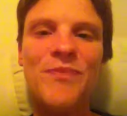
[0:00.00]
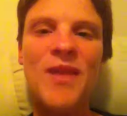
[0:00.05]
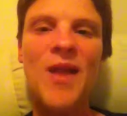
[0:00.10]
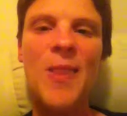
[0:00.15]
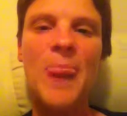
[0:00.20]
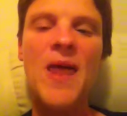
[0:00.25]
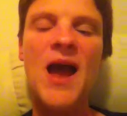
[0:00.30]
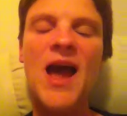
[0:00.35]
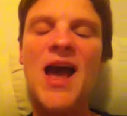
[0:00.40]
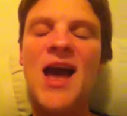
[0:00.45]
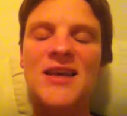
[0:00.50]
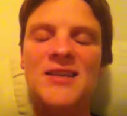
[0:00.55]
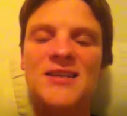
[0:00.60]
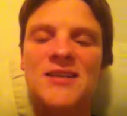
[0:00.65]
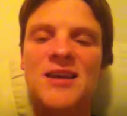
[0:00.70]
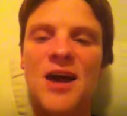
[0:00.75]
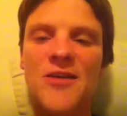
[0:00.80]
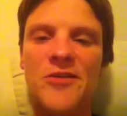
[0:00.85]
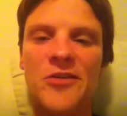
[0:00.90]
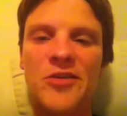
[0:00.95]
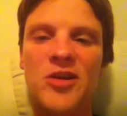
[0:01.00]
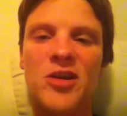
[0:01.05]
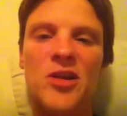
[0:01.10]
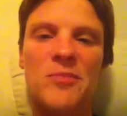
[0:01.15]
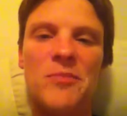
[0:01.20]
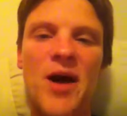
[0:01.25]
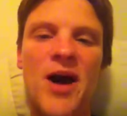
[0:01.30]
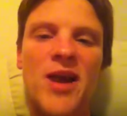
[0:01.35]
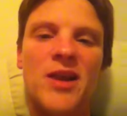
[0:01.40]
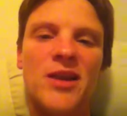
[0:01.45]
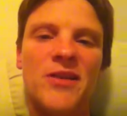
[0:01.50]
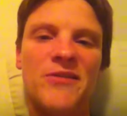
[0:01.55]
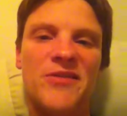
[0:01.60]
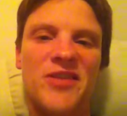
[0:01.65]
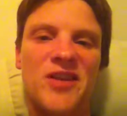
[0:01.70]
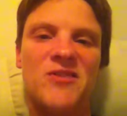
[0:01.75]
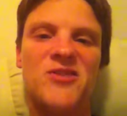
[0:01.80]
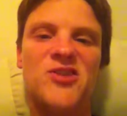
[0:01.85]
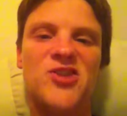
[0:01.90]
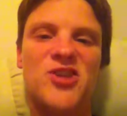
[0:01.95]
I saw the little bottle of
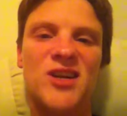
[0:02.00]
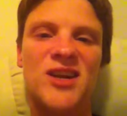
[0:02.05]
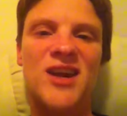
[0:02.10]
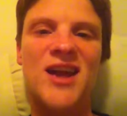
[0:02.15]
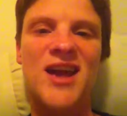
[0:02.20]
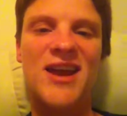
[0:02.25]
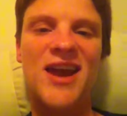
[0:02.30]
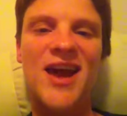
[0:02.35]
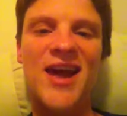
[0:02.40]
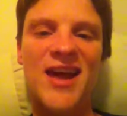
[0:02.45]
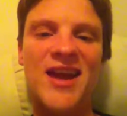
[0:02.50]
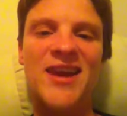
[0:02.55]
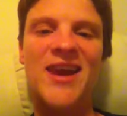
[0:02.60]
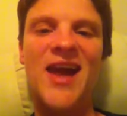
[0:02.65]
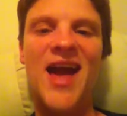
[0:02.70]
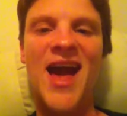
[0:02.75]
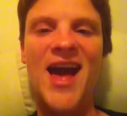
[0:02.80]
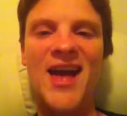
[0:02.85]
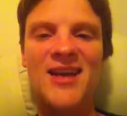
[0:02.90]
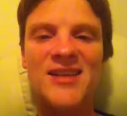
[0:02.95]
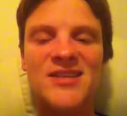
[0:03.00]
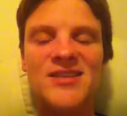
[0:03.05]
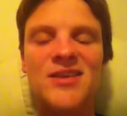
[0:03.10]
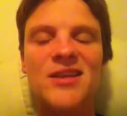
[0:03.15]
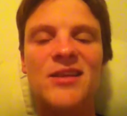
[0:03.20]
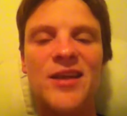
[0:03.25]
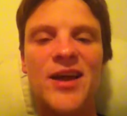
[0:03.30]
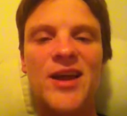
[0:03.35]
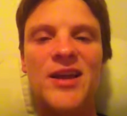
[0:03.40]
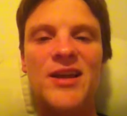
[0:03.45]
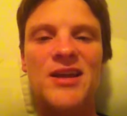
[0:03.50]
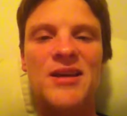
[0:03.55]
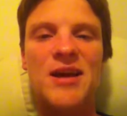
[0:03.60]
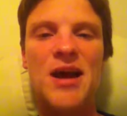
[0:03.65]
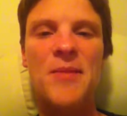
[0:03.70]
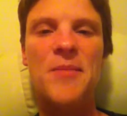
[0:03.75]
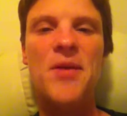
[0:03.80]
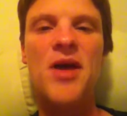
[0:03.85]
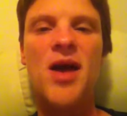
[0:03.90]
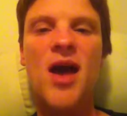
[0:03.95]
lotion, and I had asked the lady
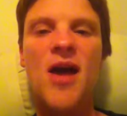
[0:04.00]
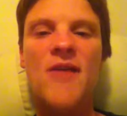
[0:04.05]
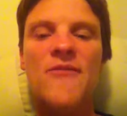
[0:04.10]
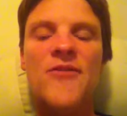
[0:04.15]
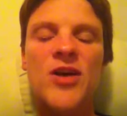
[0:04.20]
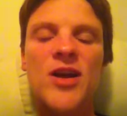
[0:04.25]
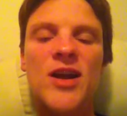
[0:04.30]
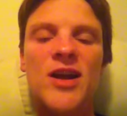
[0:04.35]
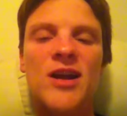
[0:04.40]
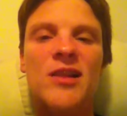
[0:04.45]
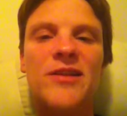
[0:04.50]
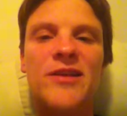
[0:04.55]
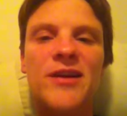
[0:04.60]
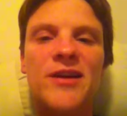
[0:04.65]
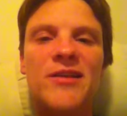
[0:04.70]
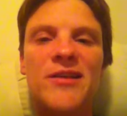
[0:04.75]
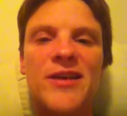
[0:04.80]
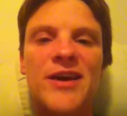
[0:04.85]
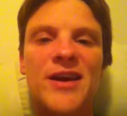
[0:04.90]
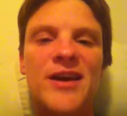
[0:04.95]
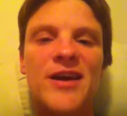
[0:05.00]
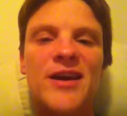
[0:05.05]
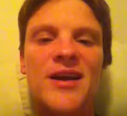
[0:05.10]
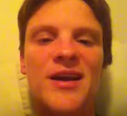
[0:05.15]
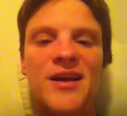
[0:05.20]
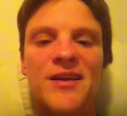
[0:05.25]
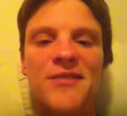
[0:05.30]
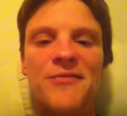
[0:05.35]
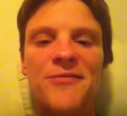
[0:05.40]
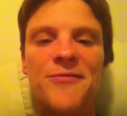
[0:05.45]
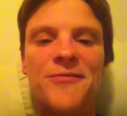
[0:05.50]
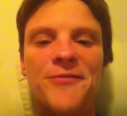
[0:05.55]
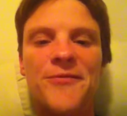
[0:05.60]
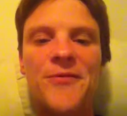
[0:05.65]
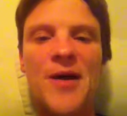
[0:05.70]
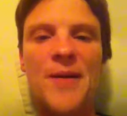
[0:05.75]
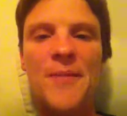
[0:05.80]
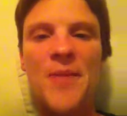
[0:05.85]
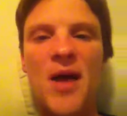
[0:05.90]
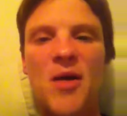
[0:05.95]
um, very clearly if
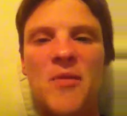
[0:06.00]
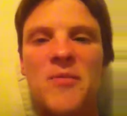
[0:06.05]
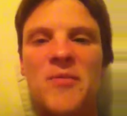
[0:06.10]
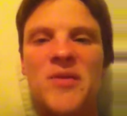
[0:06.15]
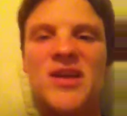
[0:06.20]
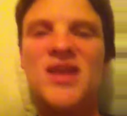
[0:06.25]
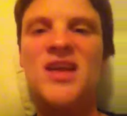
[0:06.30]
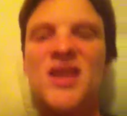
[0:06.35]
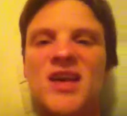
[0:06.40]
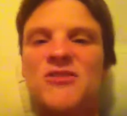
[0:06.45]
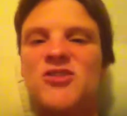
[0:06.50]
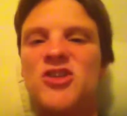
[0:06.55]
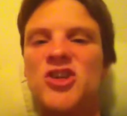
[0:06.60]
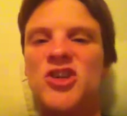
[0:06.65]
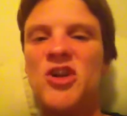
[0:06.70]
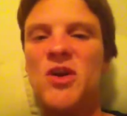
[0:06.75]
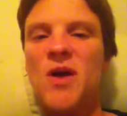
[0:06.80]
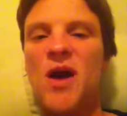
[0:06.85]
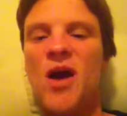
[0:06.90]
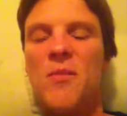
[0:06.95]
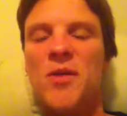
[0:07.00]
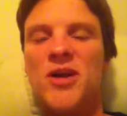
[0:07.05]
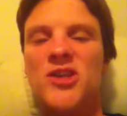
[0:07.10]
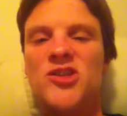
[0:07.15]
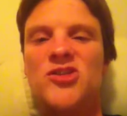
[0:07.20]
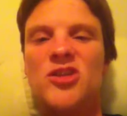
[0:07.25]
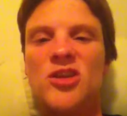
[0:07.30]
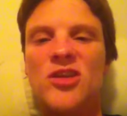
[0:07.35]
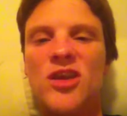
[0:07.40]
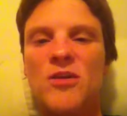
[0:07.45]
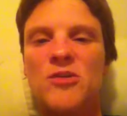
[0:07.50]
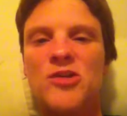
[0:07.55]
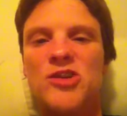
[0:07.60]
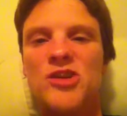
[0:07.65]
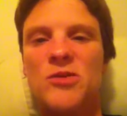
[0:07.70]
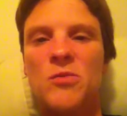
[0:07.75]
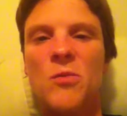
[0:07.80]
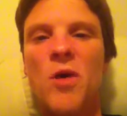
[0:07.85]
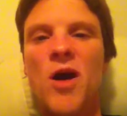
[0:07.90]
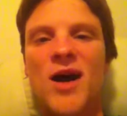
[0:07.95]
uh, how if she knew how much the
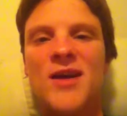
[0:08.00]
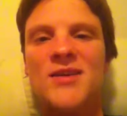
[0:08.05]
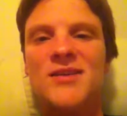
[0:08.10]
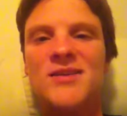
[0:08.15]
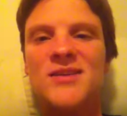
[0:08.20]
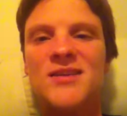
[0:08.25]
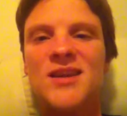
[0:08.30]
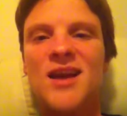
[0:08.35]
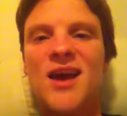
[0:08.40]
lotion was,